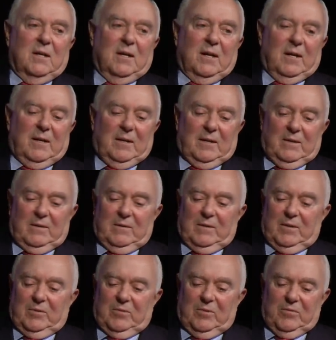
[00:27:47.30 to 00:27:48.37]
and
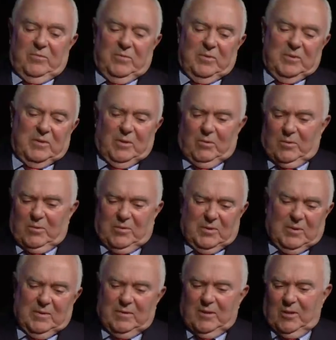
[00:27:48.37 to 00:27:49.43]
uh, it was,
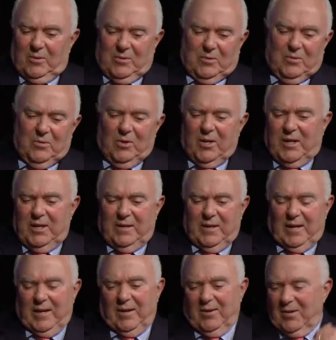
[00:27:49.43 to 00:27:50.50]
you know, looking
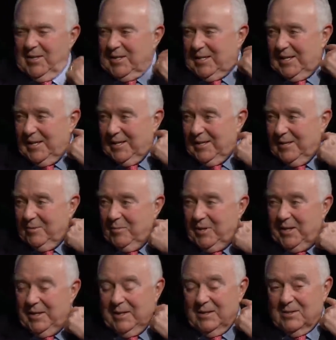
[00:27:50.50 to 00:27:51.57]
down on King in
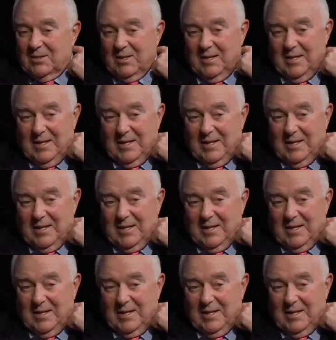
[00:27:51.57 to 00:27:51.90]
meetings.